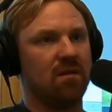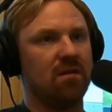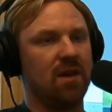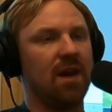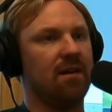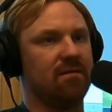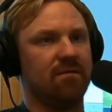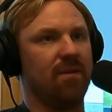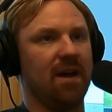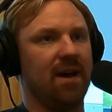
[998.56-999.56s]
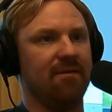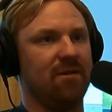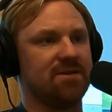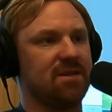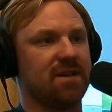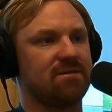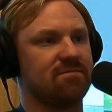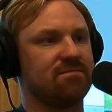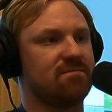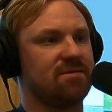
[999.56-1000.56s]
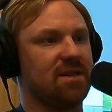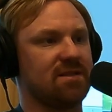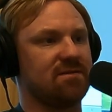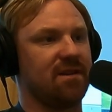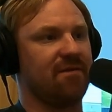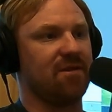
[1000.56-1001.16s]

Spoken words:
Yeah, and you probably have what six different